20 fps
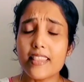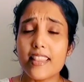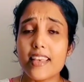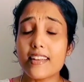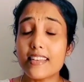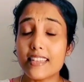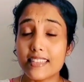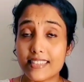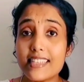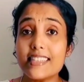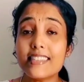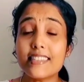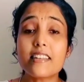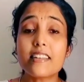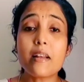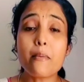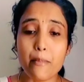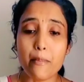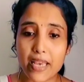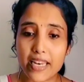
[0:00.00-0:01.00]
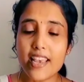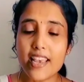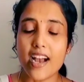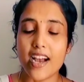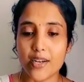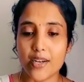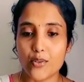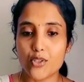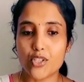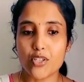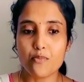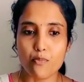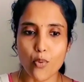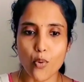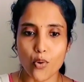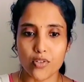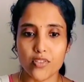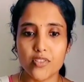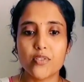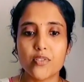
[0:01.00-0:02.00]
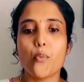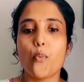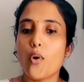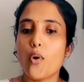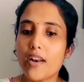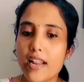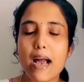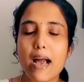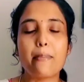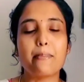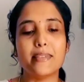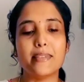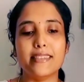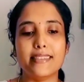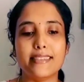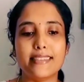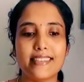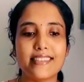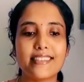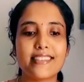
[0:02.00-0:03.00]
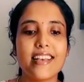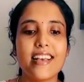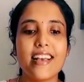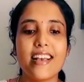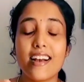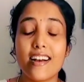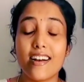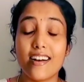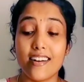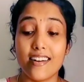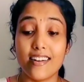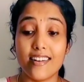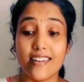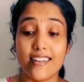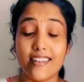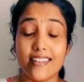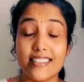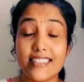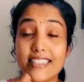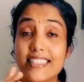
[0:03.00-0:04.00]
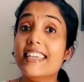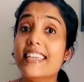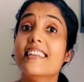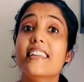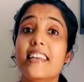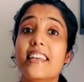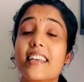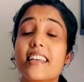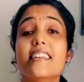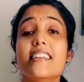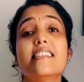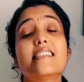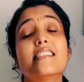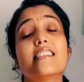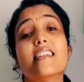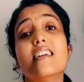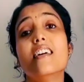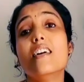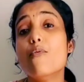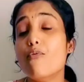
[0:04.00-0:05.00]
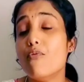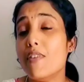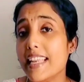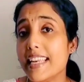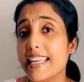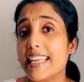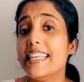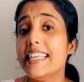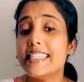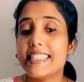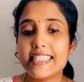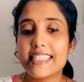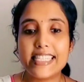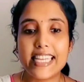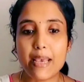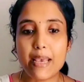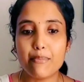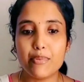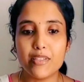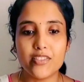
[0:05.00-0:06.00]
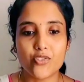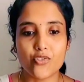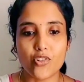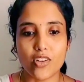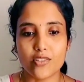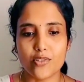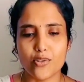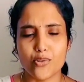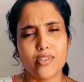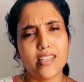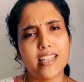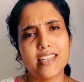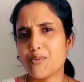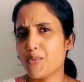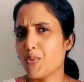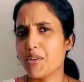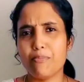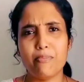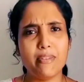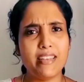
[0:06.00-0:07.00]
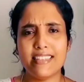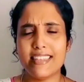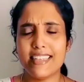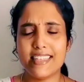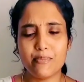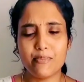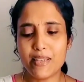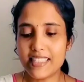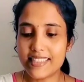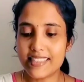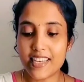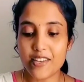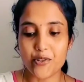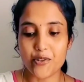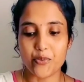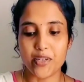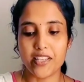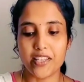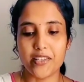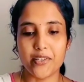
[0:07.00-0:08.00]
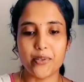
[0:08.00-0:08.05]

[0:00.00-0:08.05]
since there are many hydrogen bonds, what happens is DNA is a very stable structure. So that's what is being said over here.